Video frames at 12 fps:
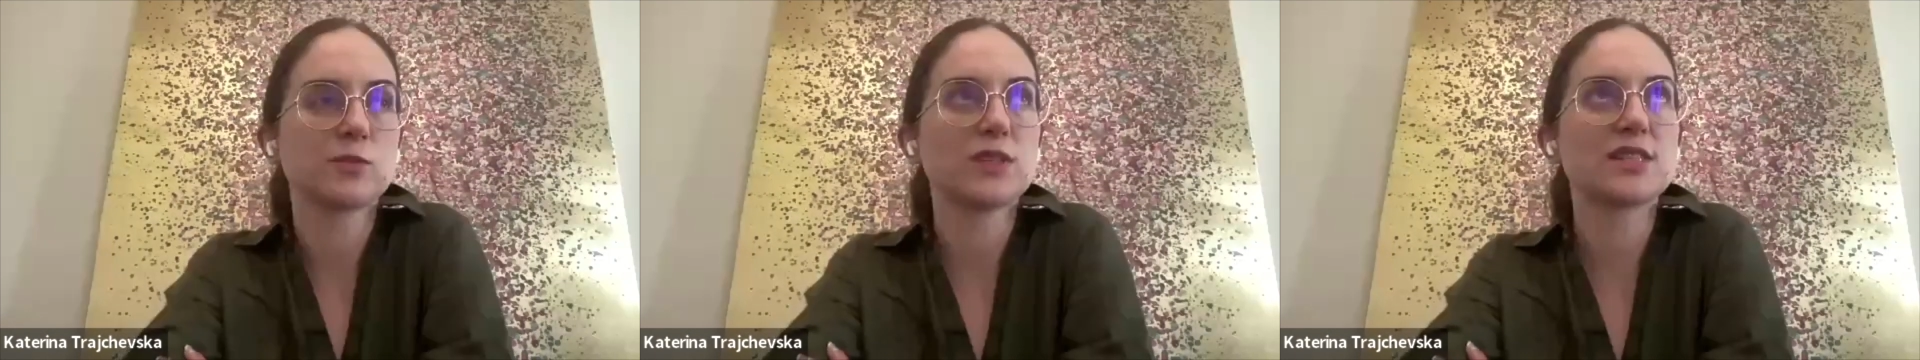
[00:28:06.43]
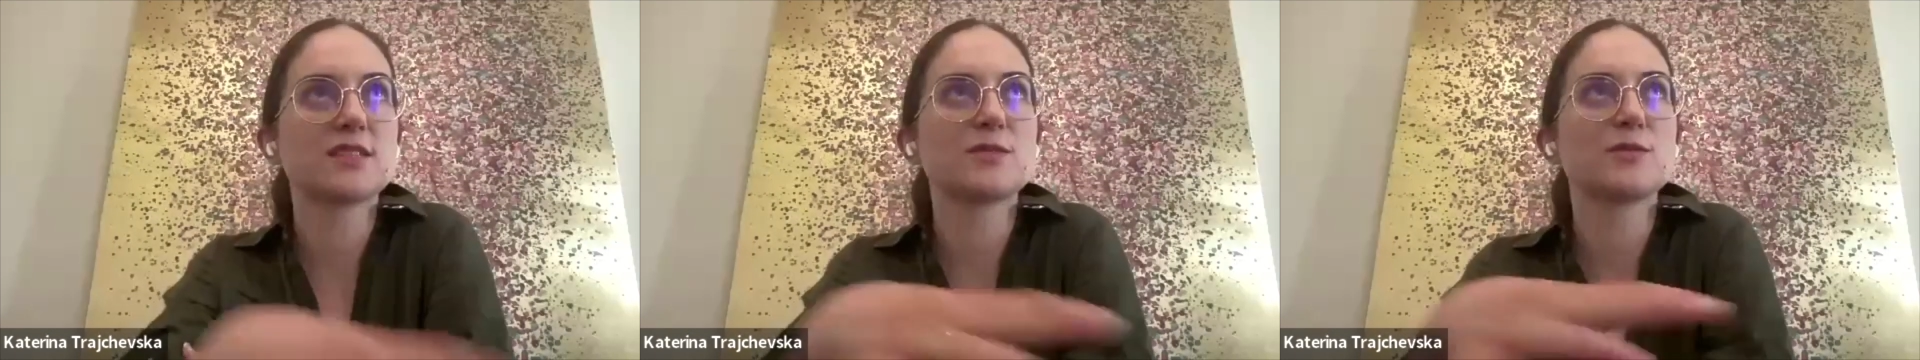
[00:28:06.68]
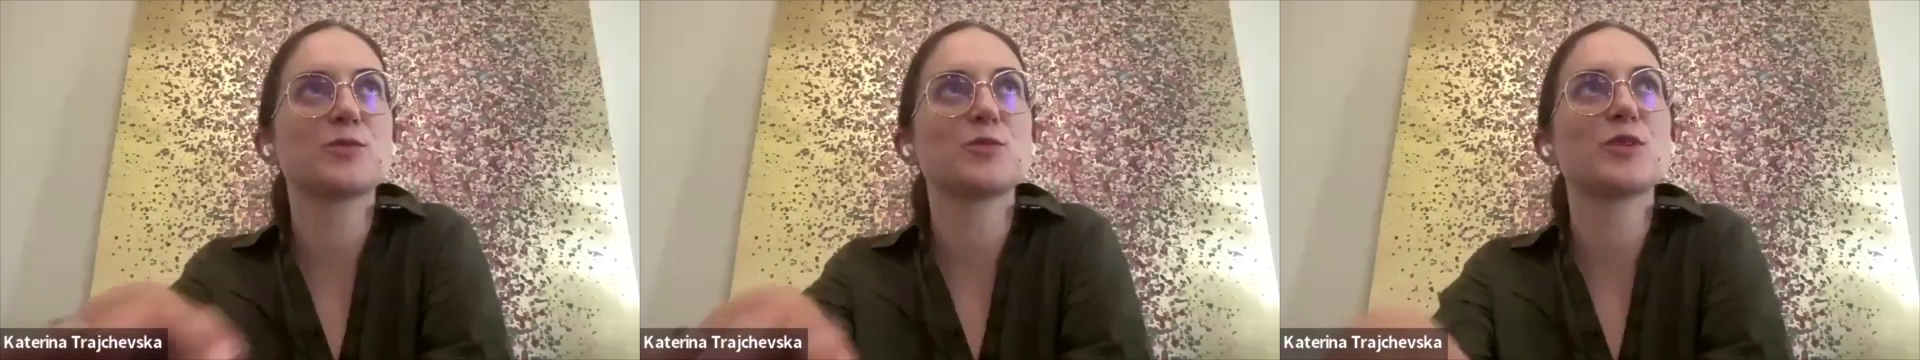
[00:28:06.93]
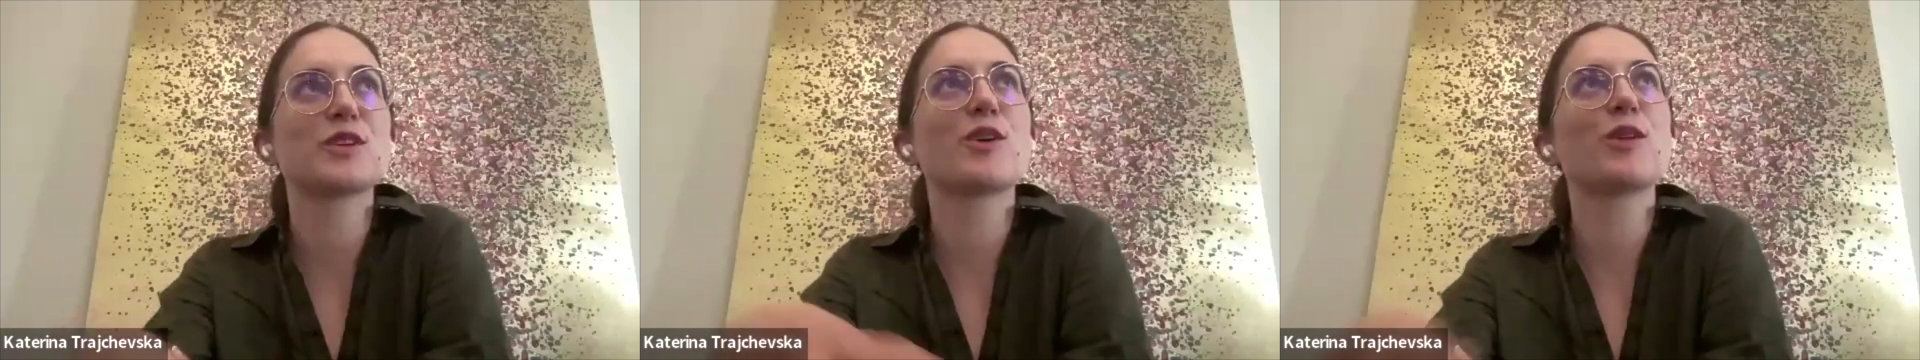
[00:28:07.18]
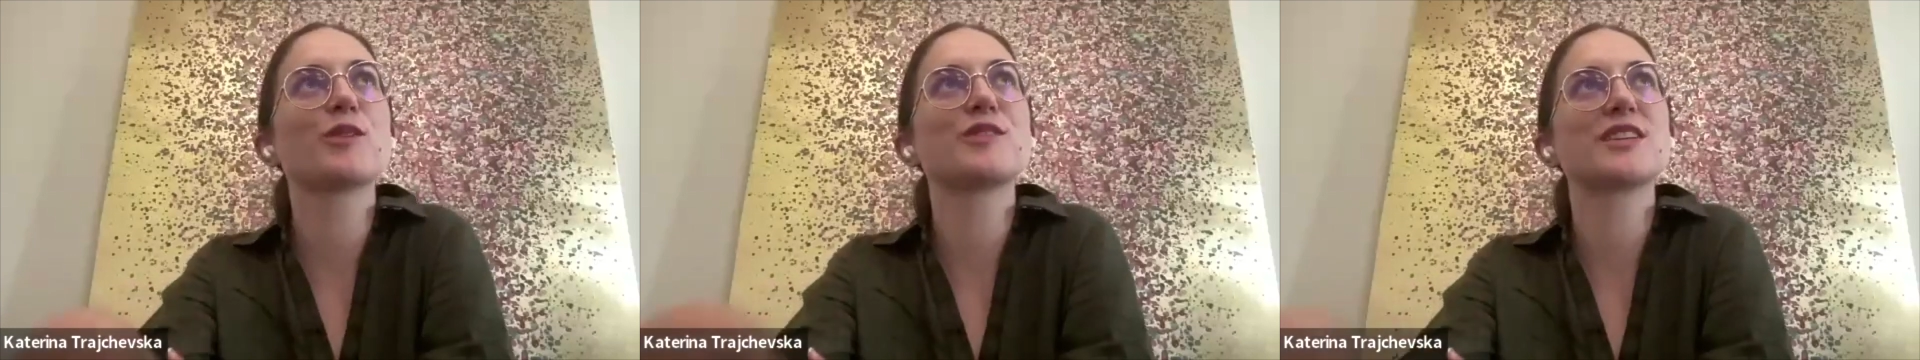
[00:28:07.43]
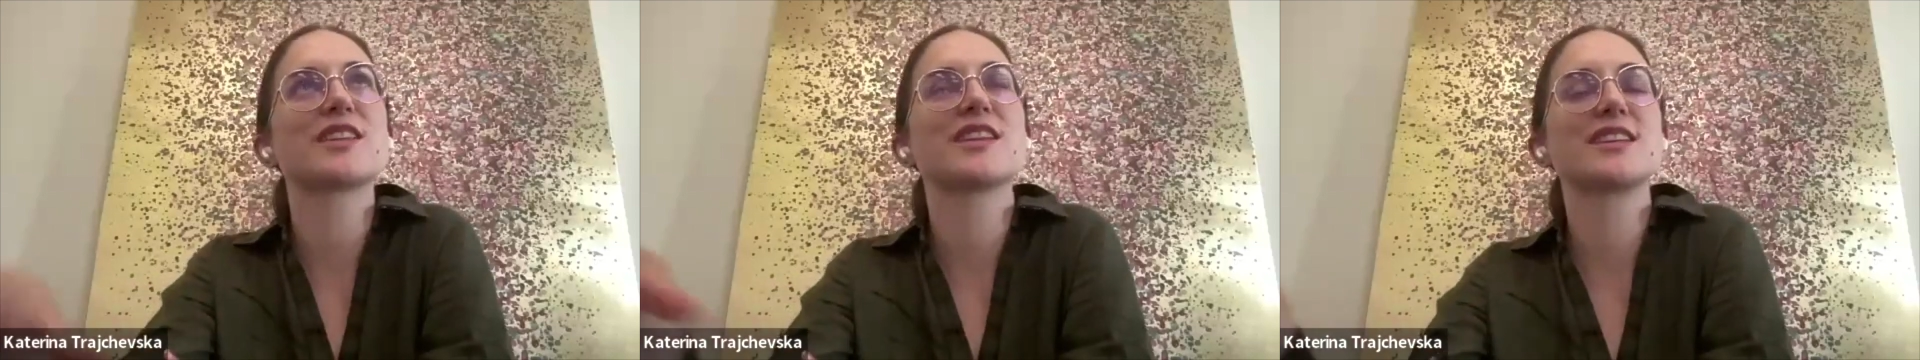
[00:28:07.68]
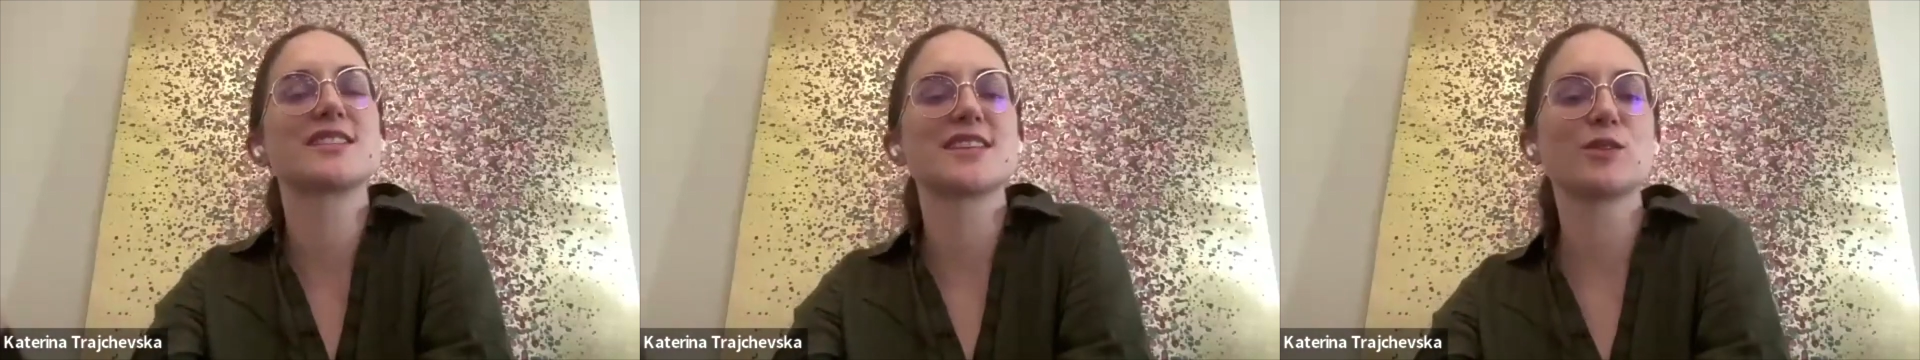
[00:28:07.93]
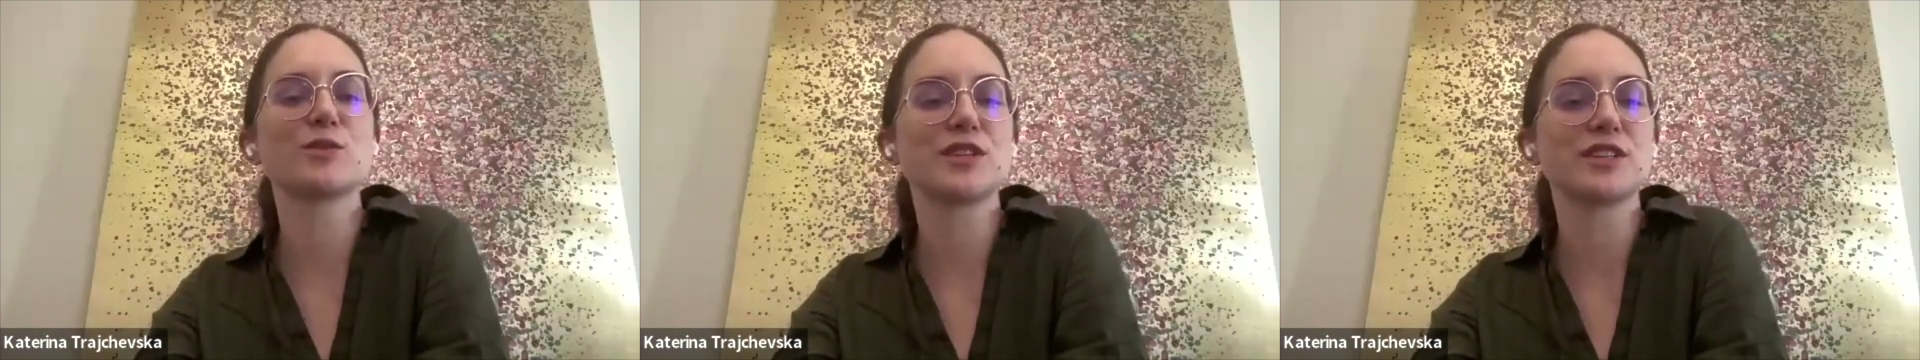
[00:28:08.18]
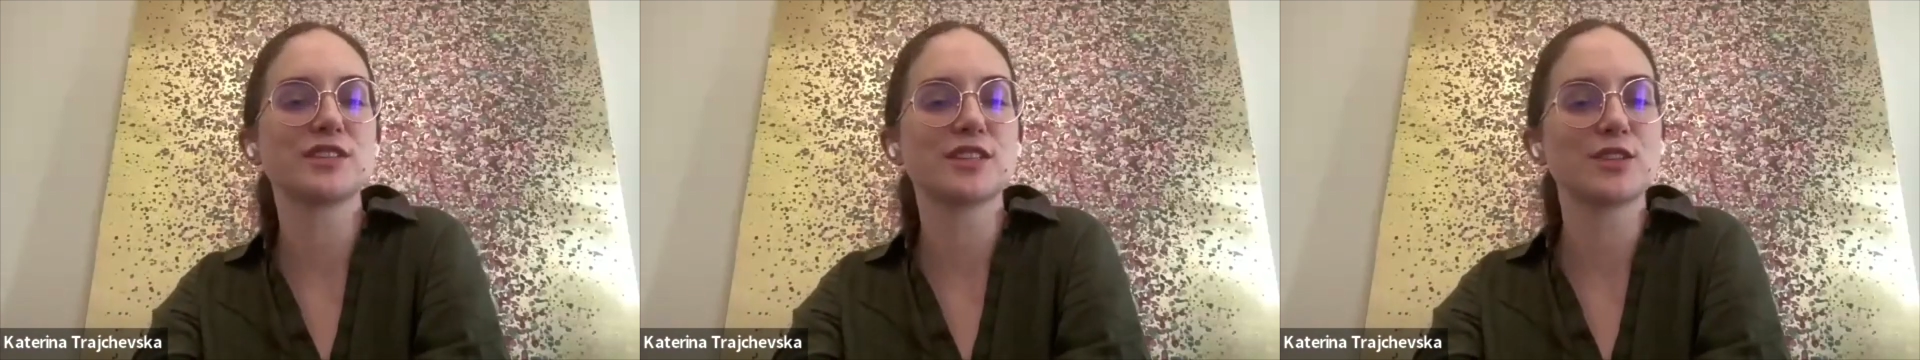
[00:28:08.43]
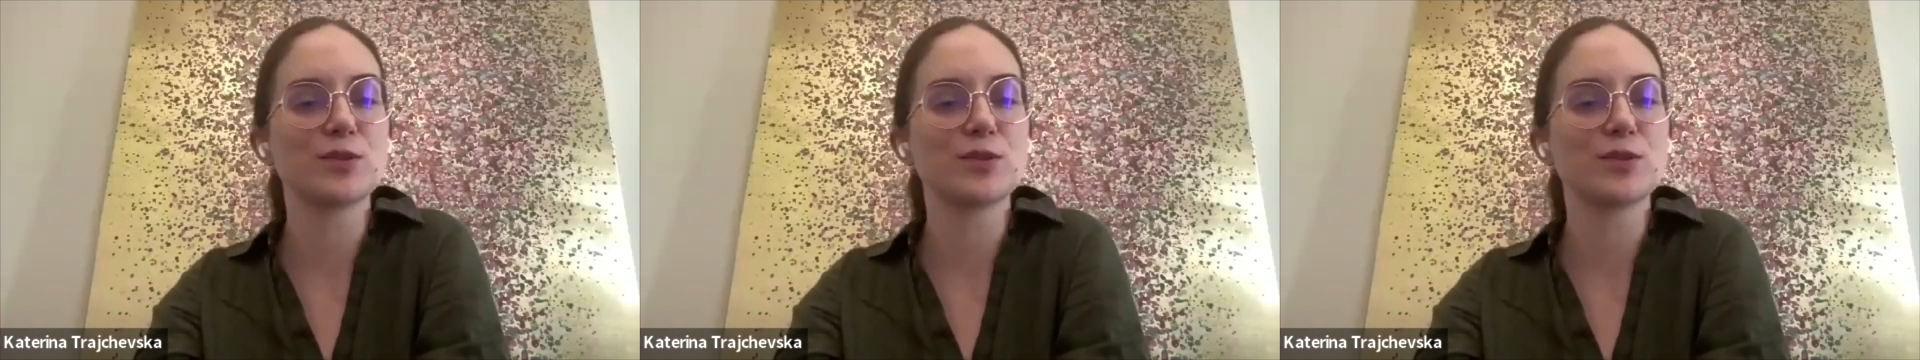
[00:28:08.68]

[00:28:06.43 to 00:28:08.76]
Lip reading: what are all of the things out there